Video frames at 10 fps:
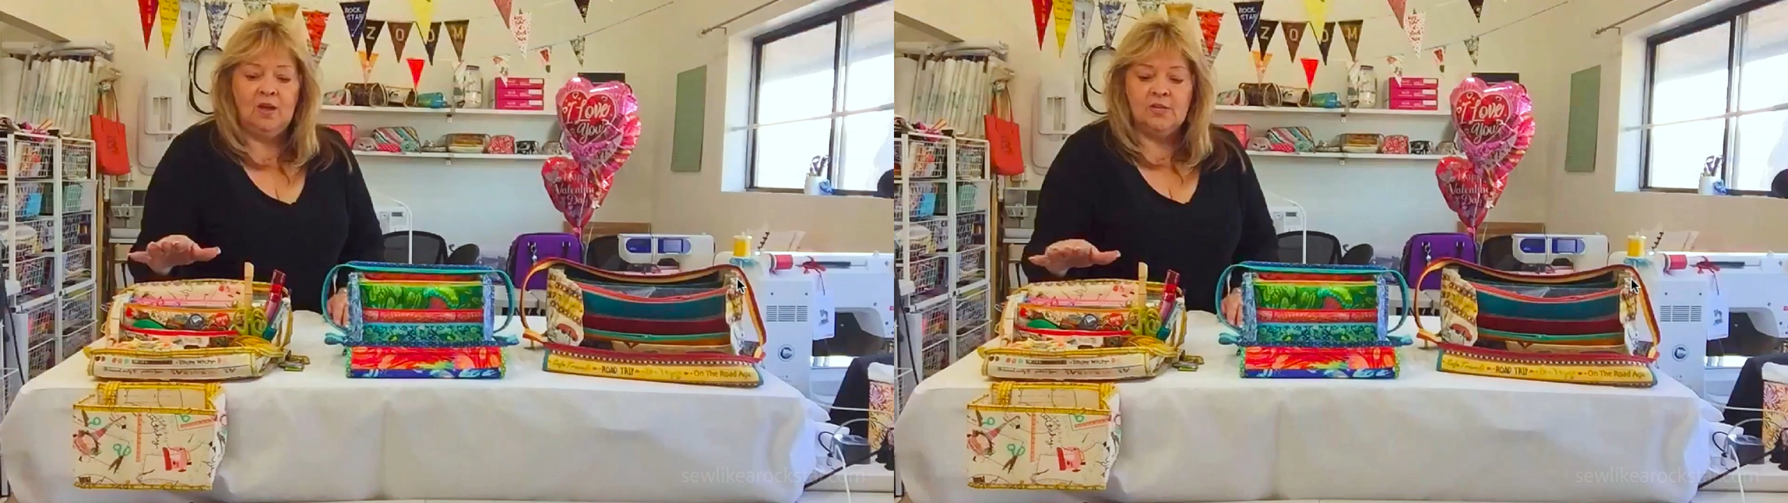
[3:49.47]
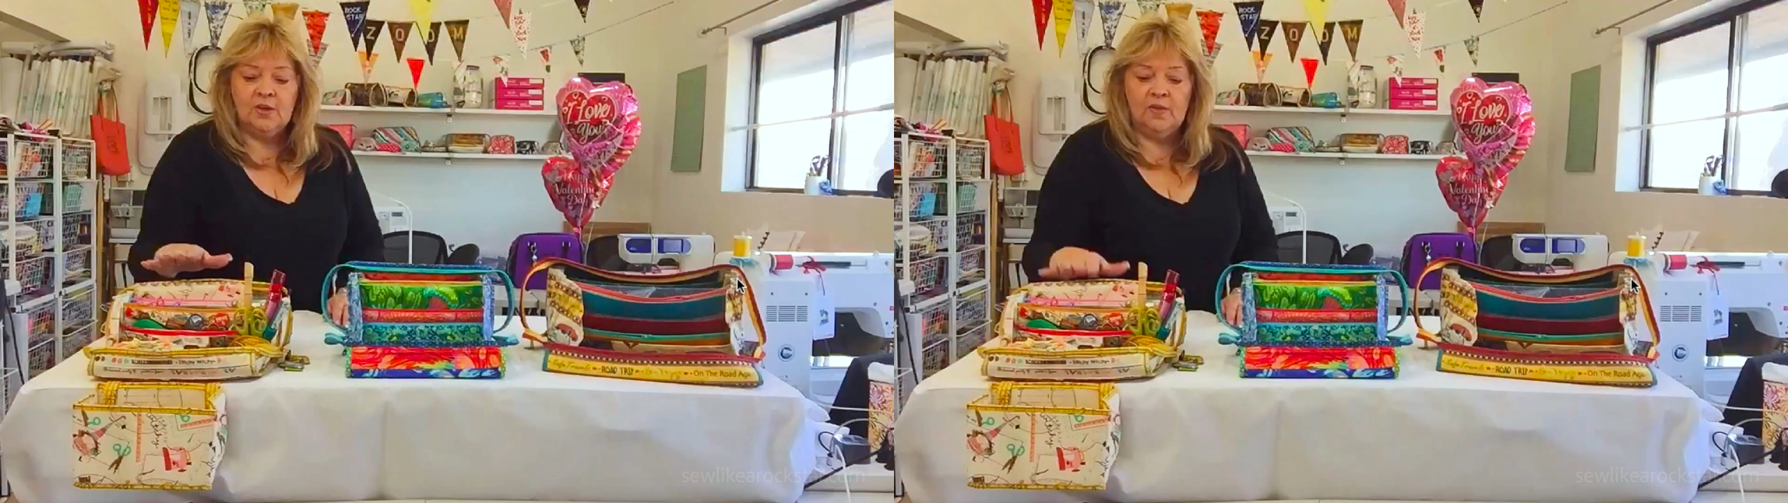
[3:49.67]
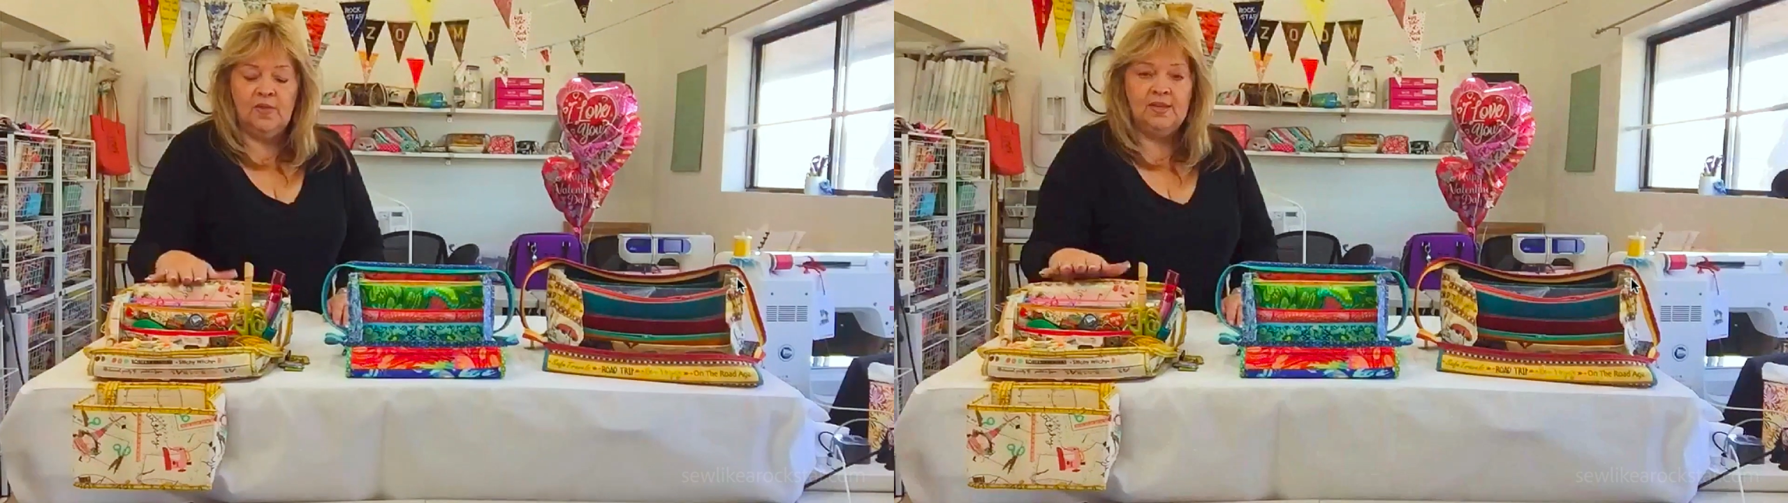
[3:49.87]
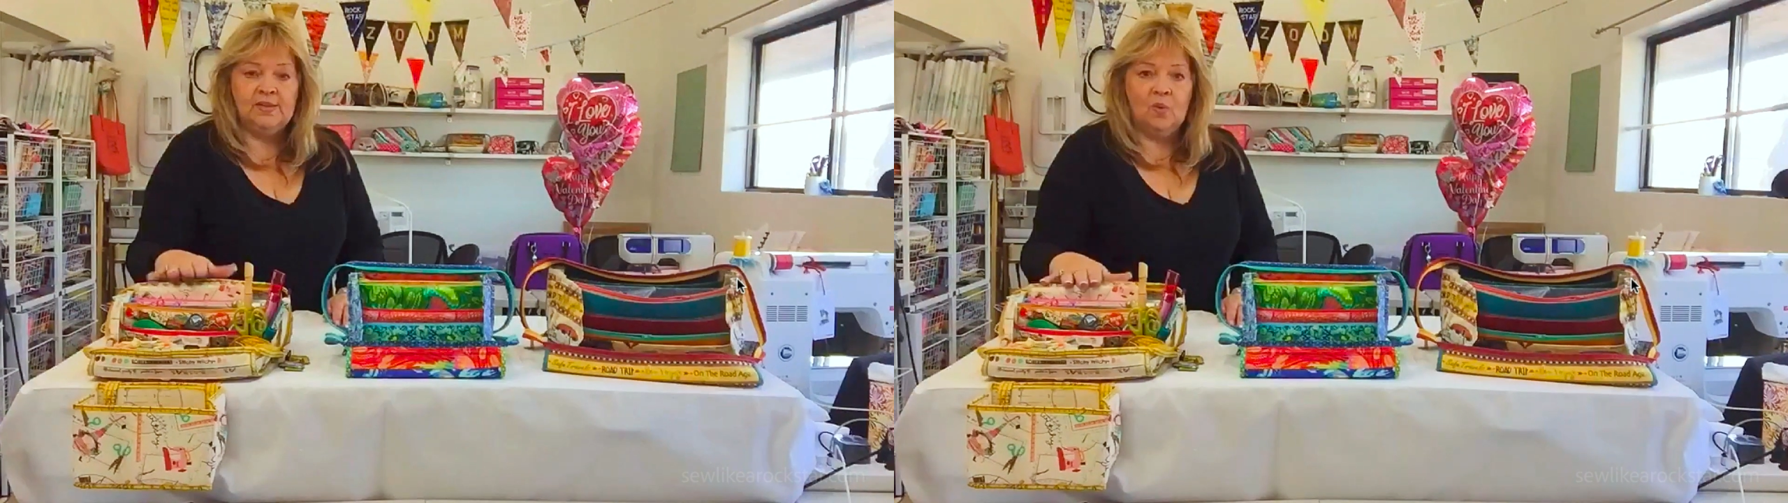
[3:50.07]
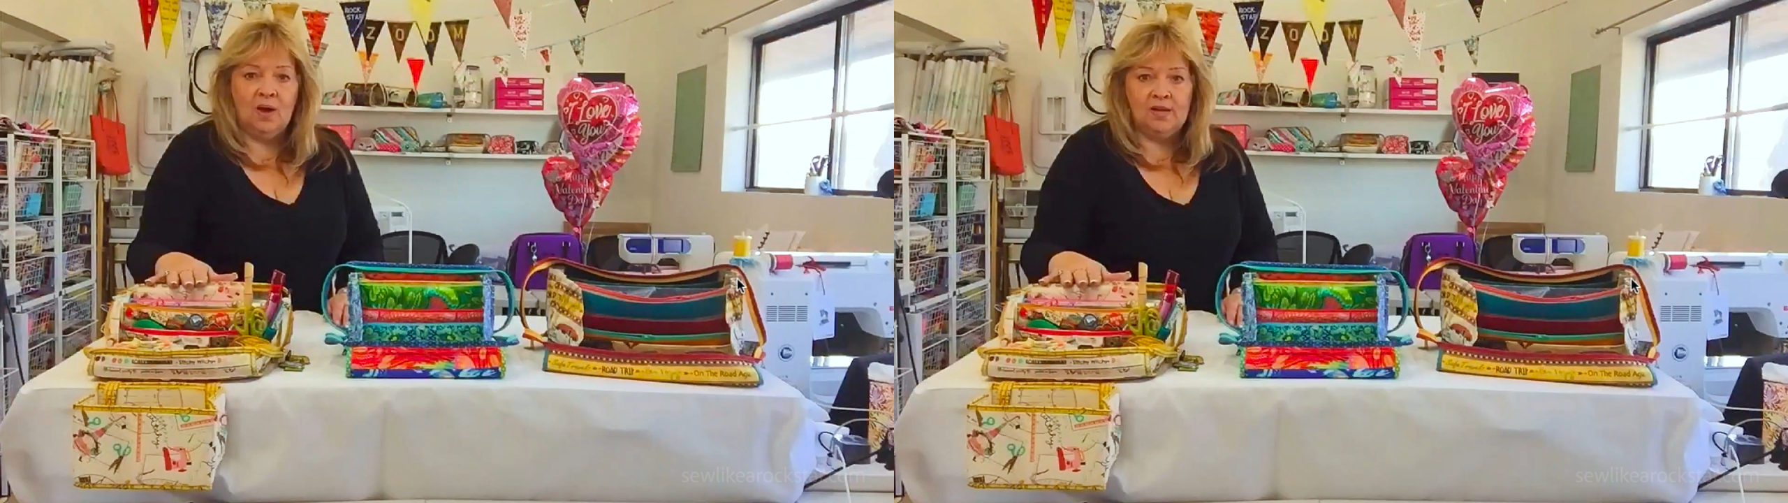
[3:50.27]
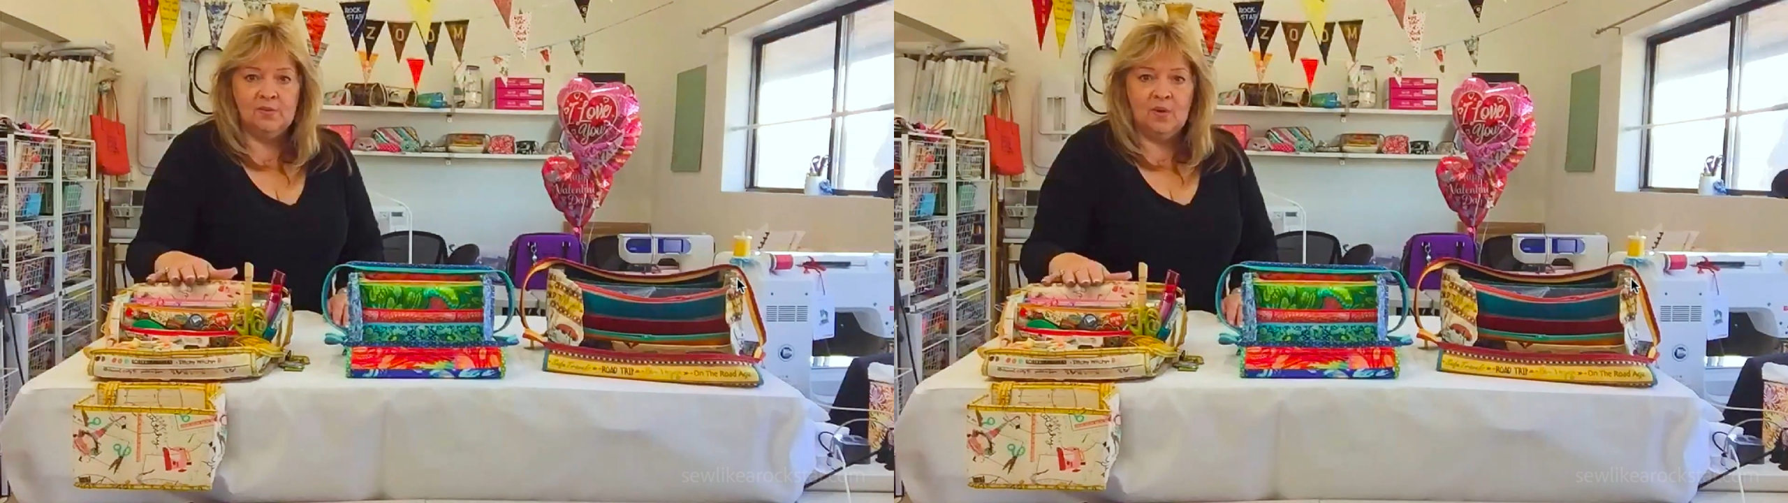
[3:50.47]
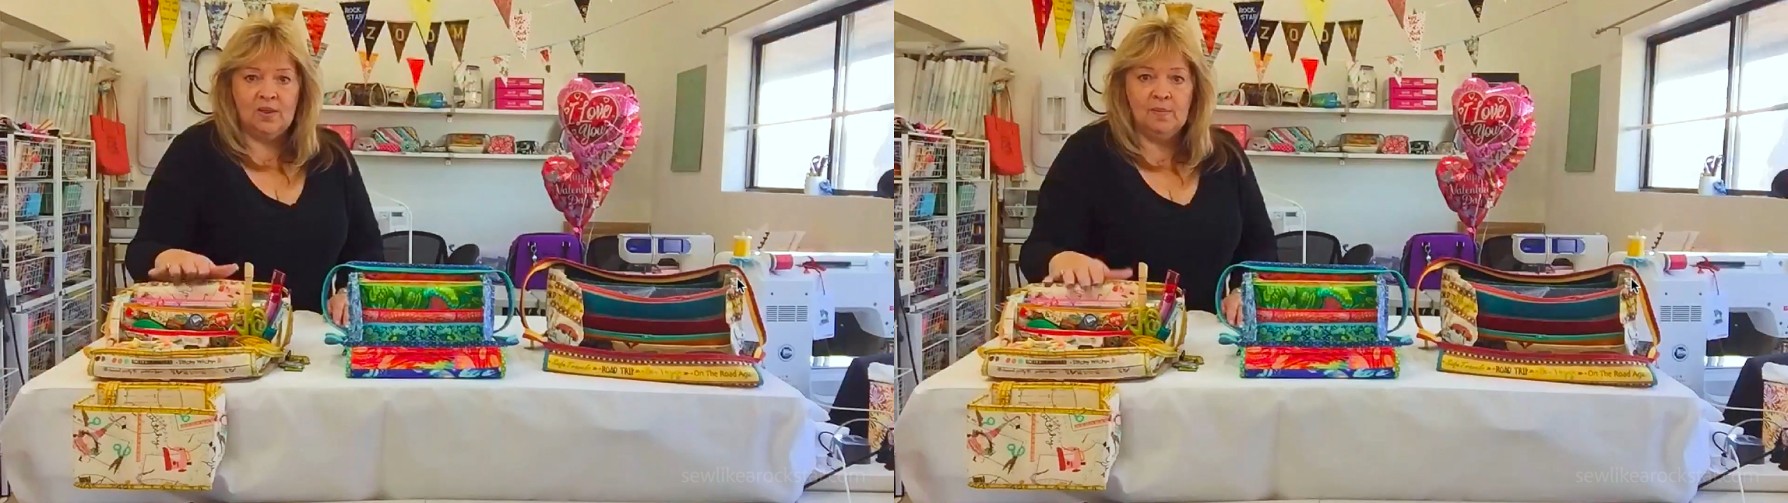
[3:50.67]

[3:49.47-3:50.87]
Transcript: So this was one of the